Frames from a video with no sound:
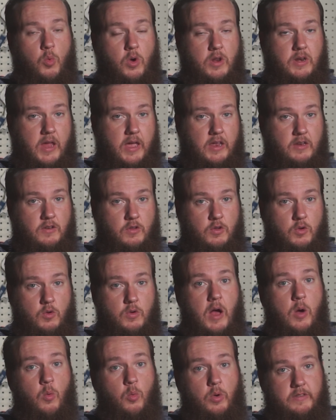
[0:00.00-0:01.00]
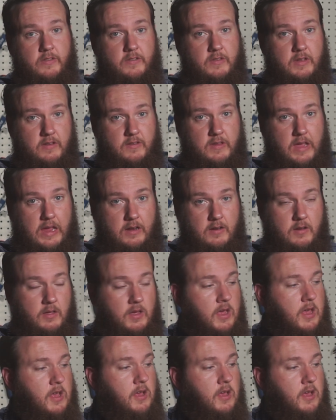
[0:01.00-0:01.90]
one ninety-two dot one sixty-eight.